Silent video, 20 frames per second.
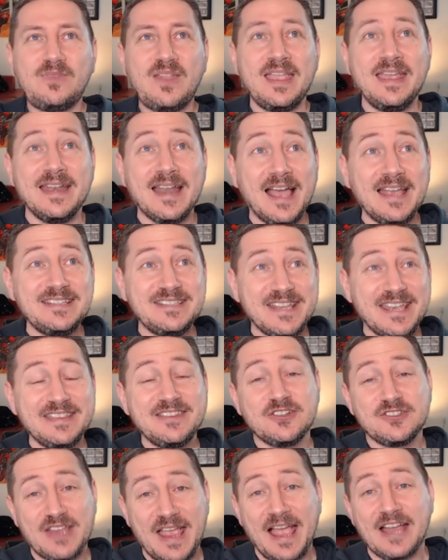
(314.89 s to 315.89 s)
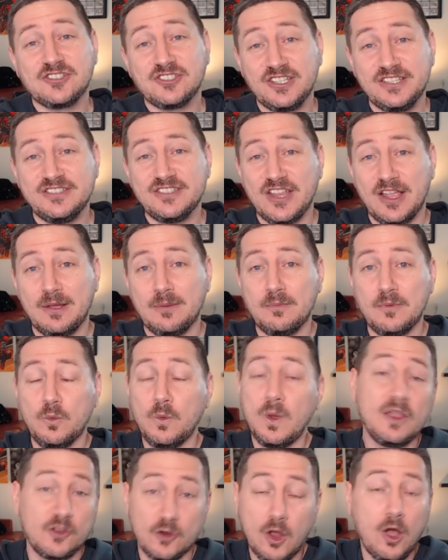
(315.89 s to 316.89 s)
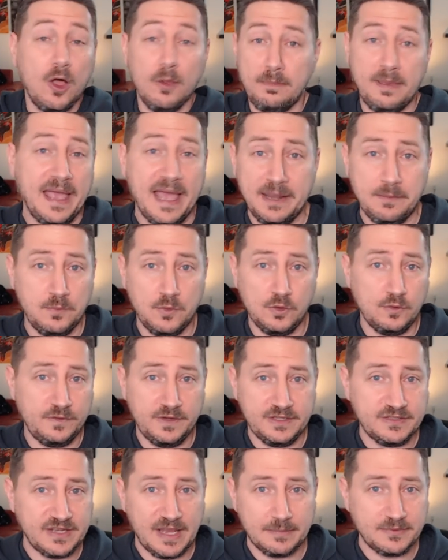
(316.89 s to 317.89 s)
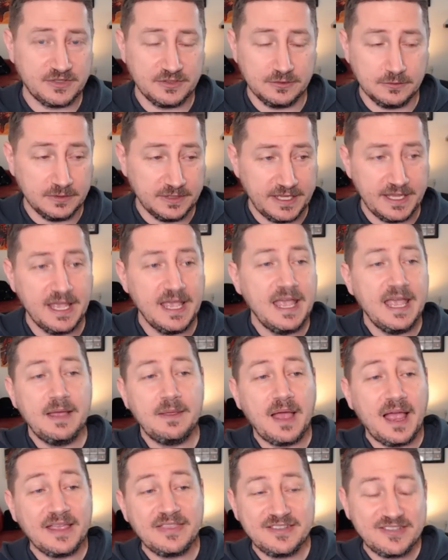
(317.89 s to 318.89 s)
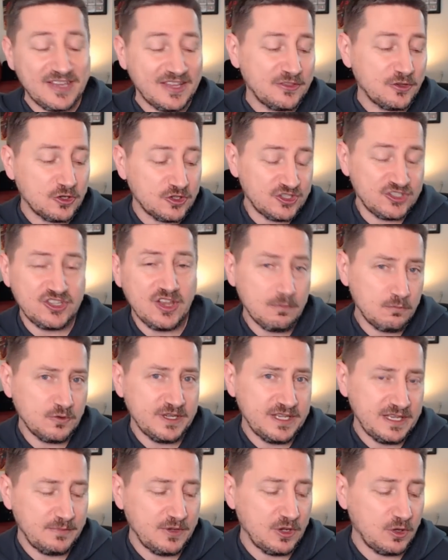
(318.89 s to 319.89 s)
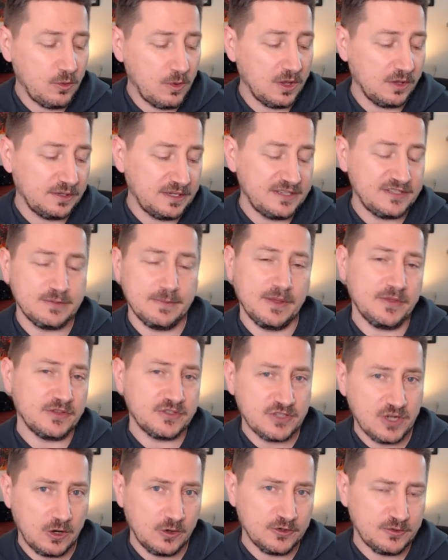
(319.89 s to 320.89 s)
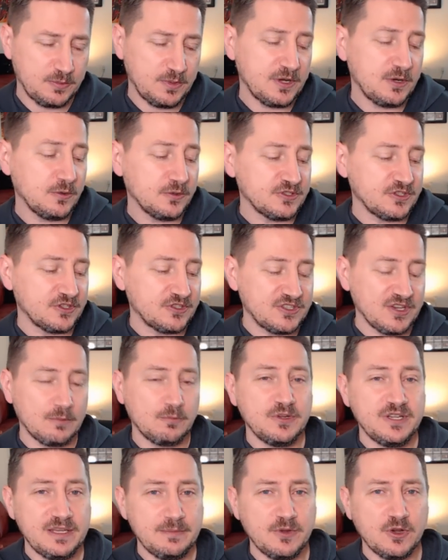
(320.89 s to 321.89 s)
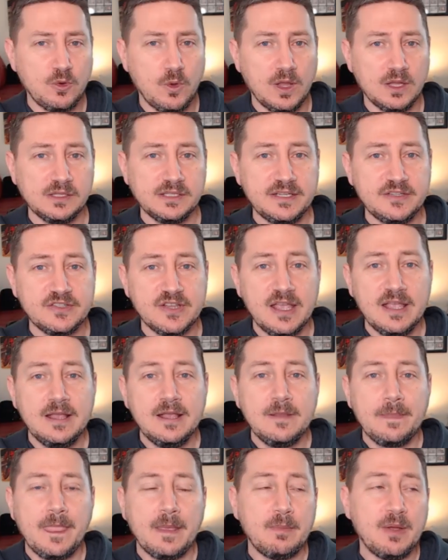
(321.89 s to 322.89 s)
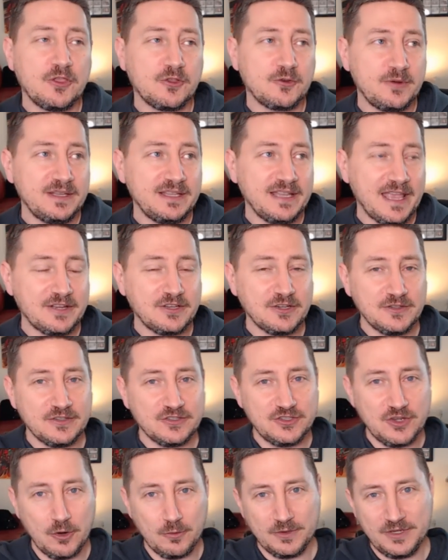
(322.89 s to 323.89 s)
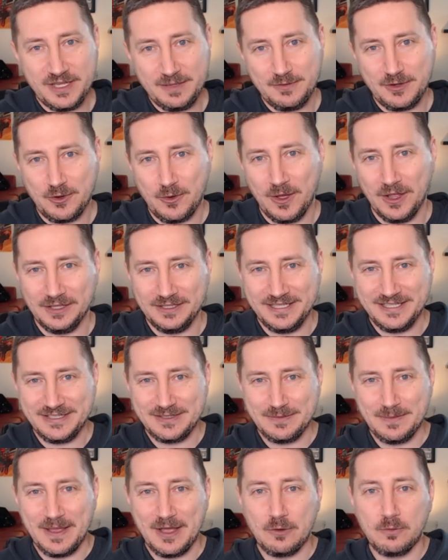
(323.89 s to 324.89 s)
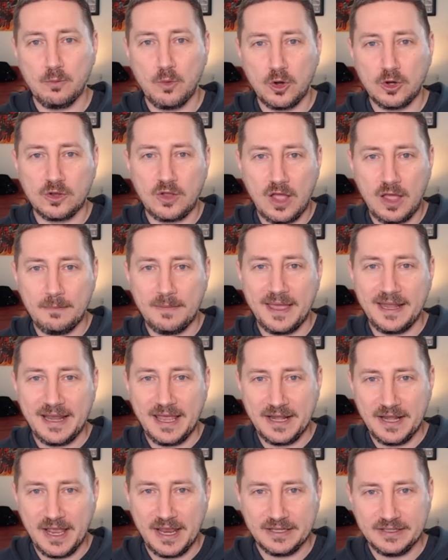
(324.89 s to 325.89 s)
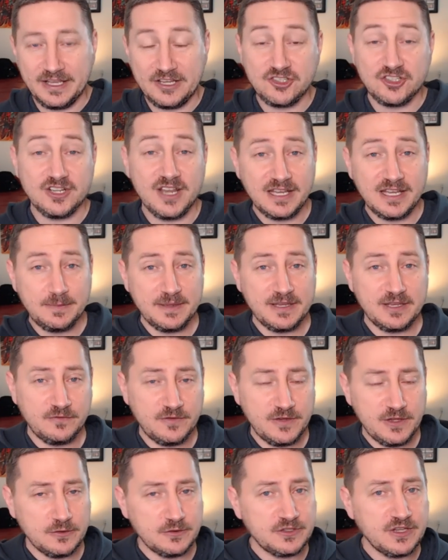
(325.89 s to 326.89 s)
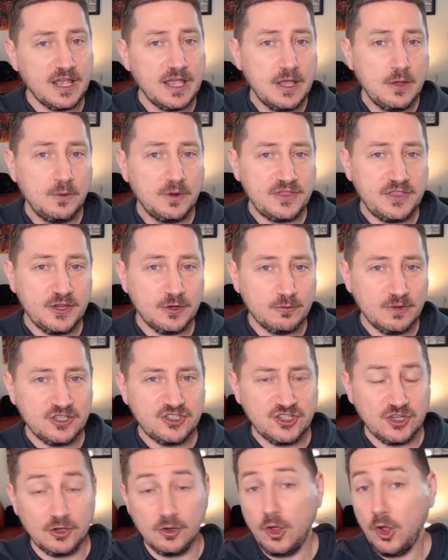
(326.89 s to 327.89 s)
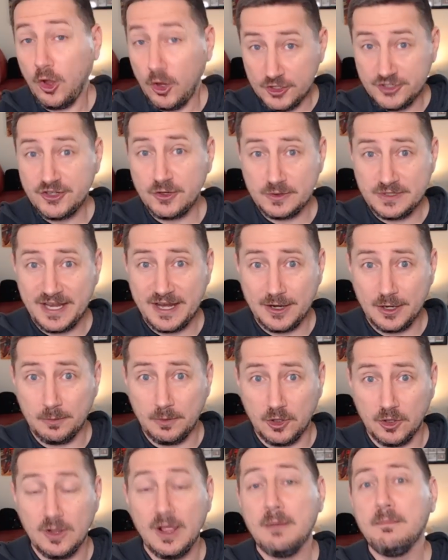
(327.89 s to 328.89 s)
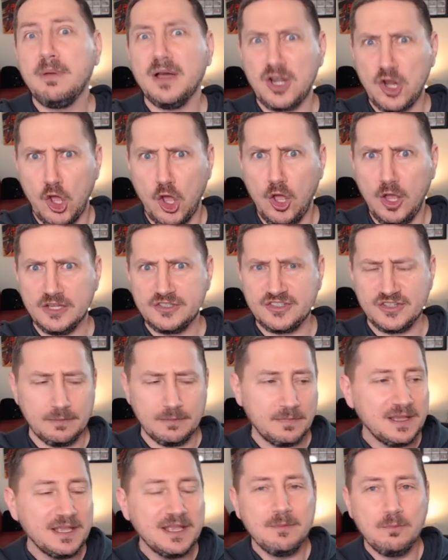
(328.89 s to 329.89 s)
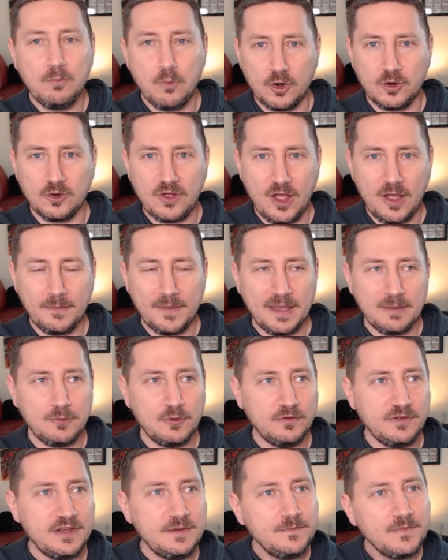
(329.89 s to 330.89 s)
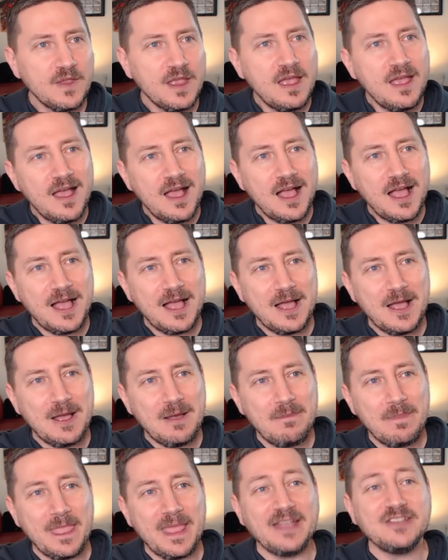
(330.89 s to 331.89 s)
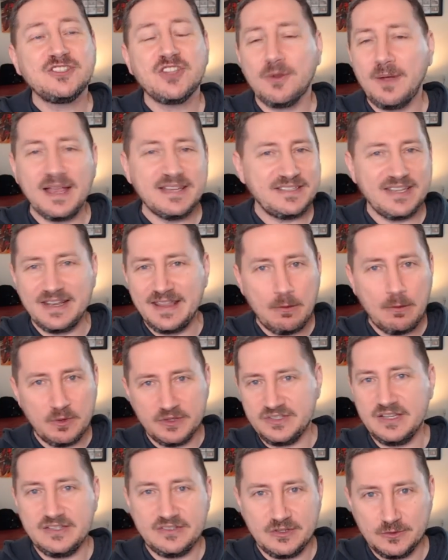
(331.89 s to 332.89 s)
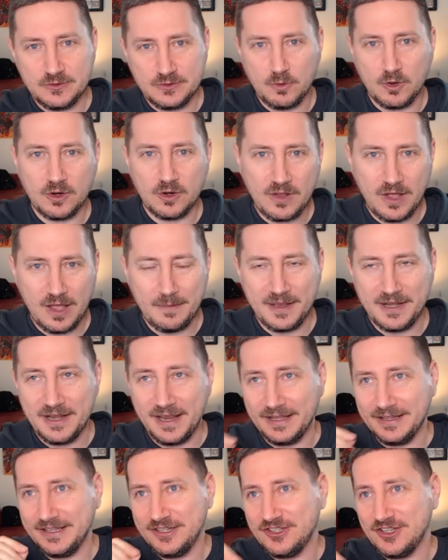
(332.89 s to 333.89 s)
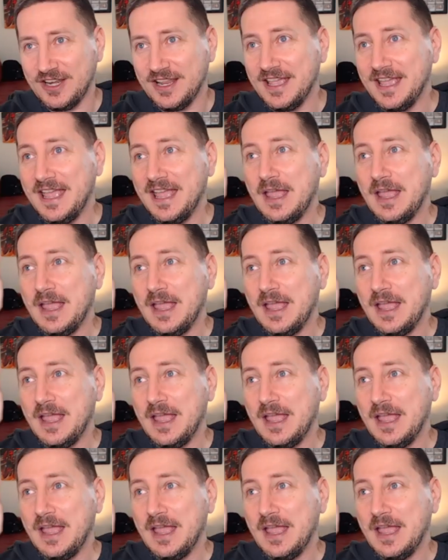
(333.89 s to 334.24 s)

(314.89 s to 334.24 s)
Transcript: and I said there's actually some, while they're all bad movies, absolutely, I said there are some redeeming qualities about the Star Wars prequels, there's some redeeming qualities about the Green Lantern, there's no redeeming qualities about Mortal Kombat Annihilation, not to be confused with the original, also terrible, but awesome Mortal Kombat movie. Um, and so I said that one's easy, it was Mortal Kombat Annihilation.